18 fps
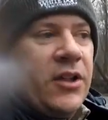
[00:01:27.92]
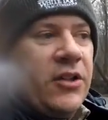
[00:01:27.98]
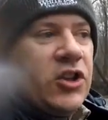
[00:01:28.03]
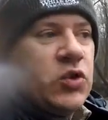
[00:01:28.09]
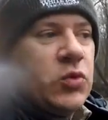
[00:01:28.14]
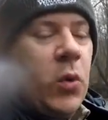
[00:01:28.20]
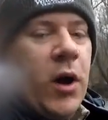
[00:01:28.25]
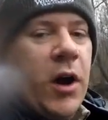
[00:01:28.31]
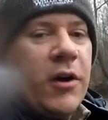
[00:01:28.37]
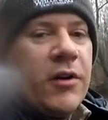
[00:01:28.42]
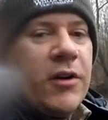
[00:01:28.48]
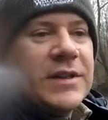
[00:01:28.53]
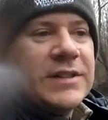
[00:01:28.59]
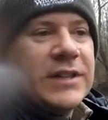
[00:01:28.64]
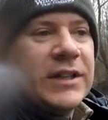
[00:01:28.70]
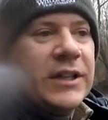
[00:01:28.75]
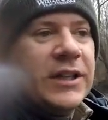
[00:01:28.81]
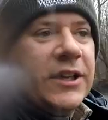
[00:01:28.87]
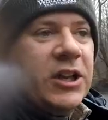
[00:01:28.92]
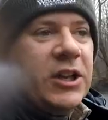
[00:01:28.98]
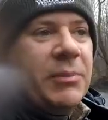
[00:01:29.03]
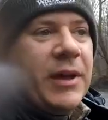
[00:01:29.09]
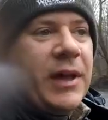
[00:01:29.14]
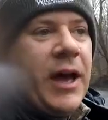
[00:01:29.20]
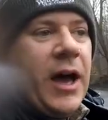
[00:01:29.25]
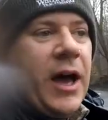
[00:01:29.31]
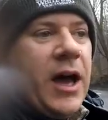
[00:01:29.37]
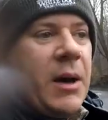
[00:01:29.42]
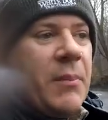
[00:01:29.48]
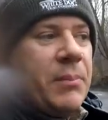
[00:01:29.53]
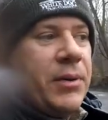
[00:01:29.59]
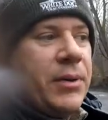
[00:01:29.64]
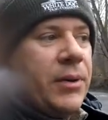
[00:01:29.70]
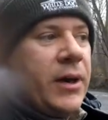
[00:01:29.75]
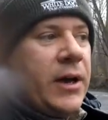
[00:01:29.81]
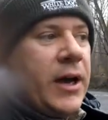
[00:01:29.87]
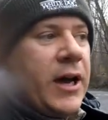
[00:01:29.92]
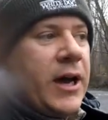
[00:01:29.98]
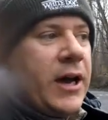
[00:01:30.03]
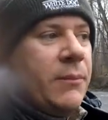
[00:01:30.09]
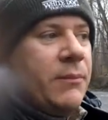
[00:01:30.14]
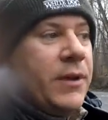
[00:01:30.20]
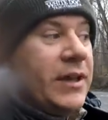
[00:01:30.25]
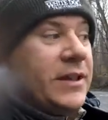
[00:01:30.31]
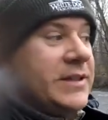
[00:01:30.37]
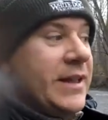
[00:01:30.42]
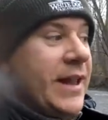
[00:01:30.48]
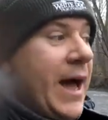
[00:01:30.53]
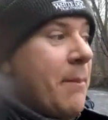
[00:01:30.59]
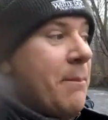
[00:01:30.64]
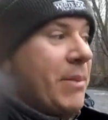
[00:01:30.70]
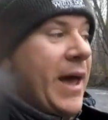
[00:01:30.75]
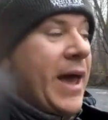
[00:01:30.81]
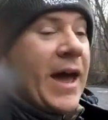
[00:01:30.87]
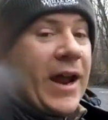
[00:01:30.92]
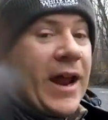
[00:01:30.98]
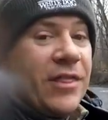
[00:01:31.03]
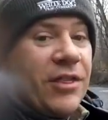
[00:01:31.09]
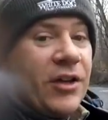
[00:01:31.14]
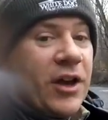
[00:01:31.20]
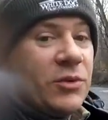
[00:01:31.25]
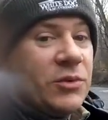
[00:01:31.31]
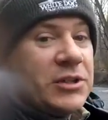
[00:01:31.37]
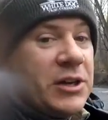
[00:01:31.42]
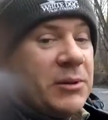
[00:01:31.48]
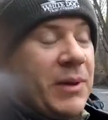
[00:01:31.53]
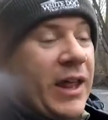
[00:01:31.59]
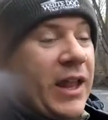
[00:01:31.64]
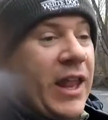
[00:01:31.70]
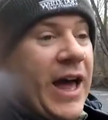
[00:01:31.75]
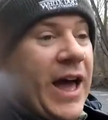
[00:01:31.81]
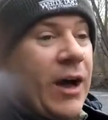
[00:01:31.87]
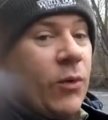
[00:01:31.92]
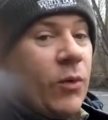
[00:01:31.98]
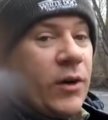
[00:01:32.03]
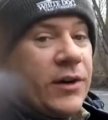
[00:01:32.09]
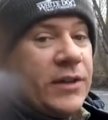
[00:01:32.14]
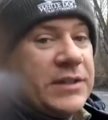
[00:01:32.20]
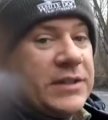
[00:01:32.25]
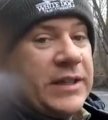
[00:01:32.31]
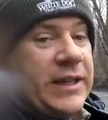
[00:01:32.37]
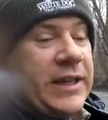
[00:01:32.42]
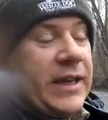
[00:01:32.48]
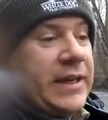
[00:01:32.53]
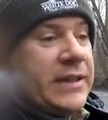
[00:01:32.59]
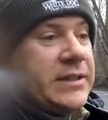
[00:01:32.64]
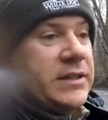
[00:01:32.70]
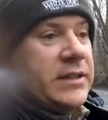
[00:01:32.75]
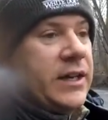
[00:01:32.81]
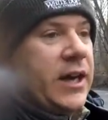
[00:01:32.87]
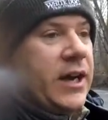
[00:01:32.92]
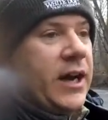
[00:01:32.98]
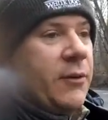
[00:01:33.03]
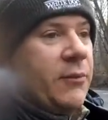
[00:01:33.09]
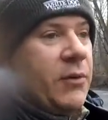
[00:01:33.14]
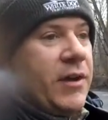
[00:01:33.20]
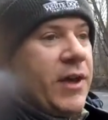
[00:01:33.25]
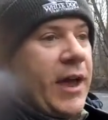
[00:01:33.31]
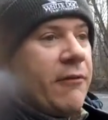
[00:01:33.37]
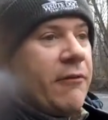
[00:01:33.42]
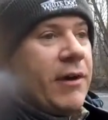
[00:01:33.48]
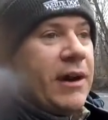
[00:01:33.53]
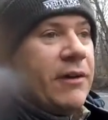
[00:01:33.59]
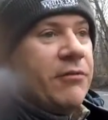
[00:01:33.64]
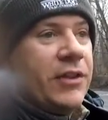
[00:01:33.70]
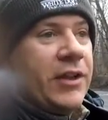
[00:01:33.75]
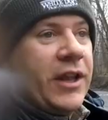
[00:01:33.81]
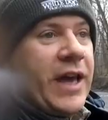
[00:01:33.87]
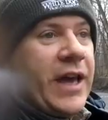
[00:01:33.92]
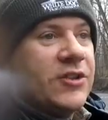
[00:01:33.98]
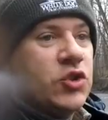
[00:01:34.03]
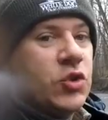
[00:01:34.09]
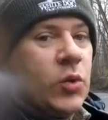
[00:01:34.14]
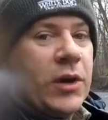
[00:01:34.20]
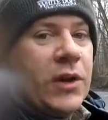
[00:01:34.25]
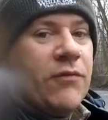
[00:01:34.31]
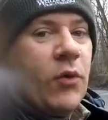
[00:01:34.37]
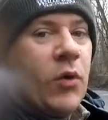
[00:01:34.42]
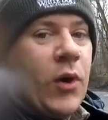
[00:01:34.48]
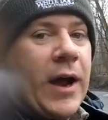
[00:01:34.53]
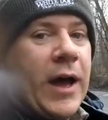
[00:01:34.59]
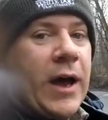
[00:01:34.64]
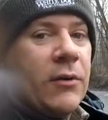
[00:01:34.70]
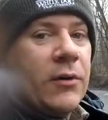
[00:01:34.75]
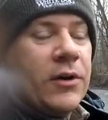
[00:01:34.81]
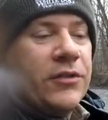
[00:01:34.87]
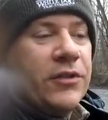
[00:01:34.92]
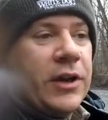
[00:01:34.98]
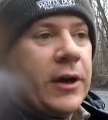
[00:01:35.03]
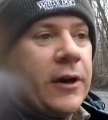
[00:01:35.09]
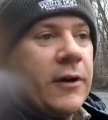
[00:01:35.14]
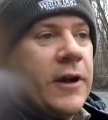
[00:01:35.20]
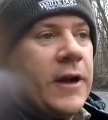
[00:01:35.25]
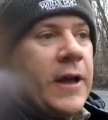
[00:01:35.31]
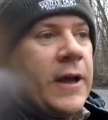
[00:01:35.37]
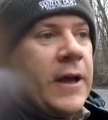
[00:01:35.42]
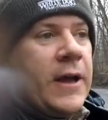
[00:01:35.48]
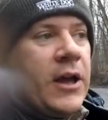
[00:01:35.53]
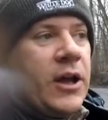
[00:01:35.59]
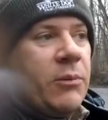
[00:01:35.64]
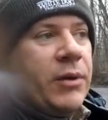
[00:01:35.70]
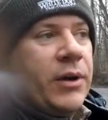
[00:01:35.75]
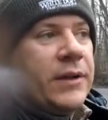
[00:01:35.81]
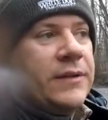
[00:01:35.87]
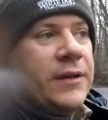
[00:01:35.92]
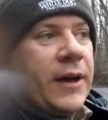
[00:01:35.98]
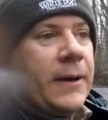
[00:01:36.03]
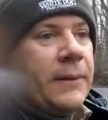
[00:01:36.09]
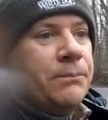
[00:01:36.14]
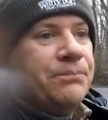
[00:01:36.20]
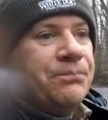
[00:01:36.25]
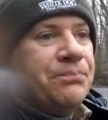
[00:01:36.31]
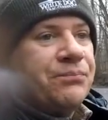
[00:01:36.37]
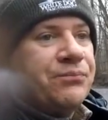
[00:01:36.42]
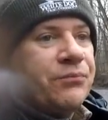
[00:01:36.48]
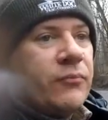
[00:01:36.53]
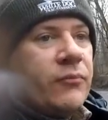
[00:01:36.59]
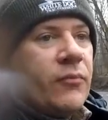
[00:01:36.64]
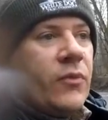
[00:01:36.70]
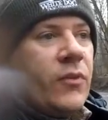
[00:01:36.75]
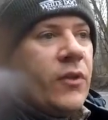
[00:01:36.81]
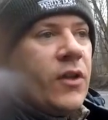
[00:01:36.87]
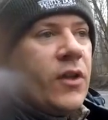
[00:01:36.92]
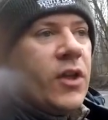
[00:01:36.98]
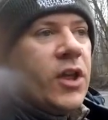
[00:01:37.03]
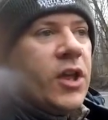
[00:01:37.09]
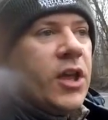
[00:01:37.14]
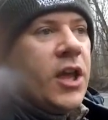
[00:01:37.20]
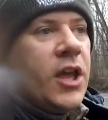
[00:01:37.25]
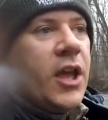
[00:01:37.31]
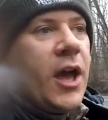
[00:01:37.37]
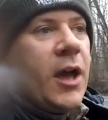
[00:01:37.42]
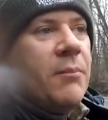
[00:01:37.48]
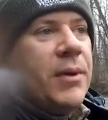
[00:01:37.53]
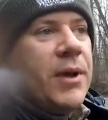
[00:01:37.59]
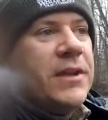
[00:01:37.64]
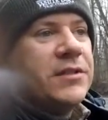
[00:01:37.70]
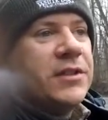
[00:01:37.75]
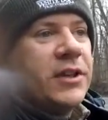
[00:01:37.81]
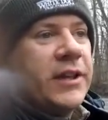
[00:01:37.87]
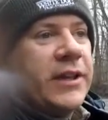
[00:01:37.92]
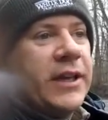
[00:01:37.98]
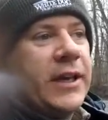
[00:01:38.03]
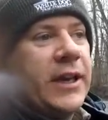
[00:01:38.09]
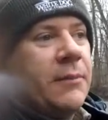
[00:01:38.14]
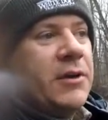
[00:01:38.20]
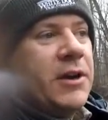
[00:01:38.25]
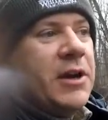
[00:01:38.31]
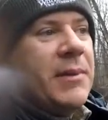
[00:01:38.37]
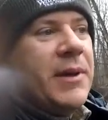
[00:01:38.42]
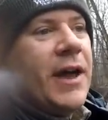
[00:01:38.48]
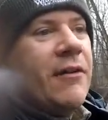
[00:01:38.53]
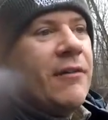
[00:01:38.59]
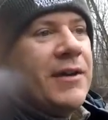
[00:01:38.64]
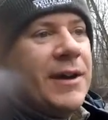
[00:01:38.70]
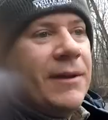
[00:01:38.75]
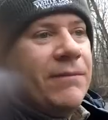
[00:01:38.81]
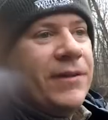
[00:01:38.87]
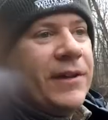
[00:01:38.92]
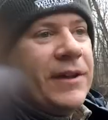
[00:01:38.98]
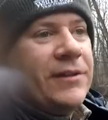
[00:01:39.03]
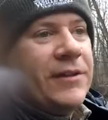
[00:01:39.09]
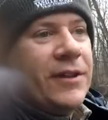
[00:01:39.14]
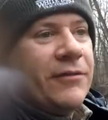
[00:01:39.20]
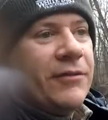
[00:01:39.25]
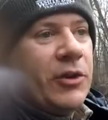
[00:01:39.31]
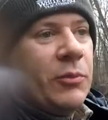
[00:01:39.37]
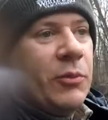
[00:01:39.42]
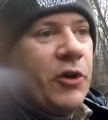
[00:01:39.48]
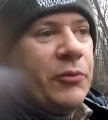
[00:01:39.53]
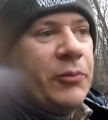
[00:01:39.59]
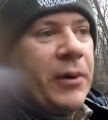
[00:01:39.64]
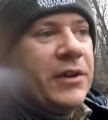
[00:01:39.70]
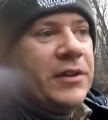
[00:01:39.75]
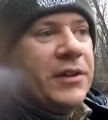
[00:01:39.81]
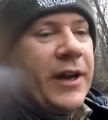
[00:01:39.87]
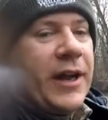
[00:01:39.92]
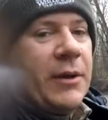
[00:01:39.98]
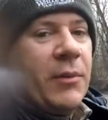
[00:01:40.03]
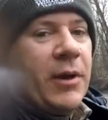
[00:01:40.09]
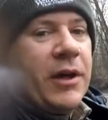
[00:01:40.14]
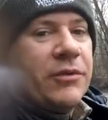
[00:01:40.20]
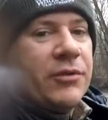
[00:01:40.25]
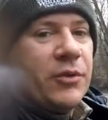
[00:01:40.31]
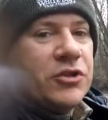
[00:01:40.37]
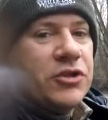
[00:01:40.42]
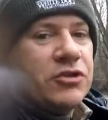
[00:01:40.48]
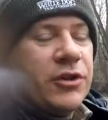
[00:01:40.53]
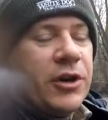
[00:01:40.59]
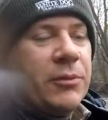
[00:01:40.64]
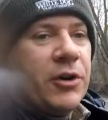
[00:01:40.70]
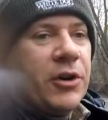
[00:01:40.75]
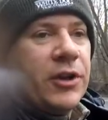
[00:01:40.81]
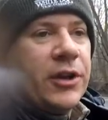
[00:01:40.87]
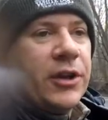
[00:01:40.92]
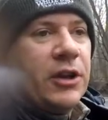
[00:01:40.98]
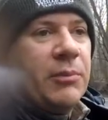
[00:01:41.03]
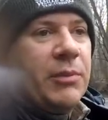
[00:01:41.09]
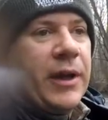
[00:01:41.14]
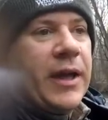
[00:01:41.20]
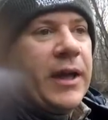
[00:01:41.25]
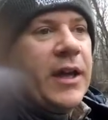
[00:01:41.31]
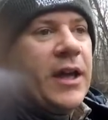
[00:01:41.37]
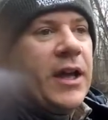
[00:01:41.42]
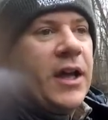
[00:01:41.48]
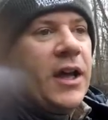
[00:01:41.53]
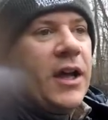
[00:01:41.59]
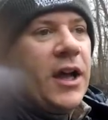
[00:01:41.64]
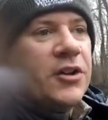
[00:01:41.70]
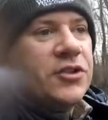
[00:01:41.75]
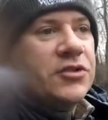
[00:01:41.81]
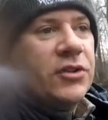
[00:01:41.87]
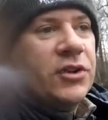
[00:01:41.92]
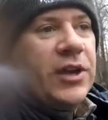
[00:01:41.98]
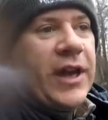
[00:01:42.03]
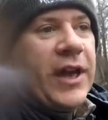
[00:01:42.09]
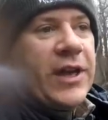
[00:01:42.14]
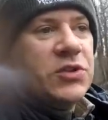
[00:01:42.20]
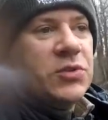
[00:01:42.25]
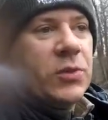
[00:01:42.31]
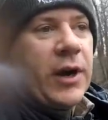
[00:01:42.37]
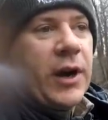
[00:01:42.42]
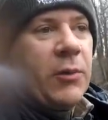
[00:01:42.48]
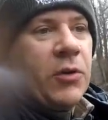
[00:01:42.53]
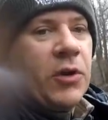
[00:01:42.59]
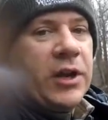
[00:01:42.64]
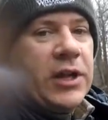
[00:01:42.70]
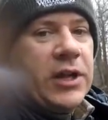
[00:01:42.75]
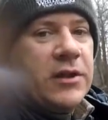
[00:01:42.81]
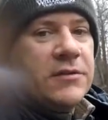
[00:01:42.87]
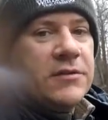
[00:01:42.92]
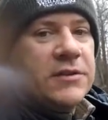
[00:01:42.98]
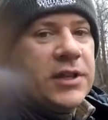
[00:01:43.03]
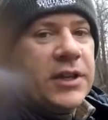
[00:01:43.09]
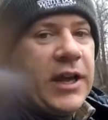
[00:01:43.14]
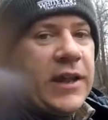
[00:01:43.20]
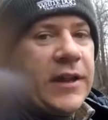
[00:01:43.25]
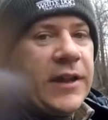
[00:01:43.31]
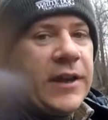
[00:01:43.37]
This water is a little bit up. Um, it's not bad. I thought it was going to be a lot worse than this. Um, we've had rain for the last 24 hours here, but um, I'm basically I'm going to be out nymphing to, for the most part today. I might throw a streamer a little bit. I'll show you guys what I'm going to use today,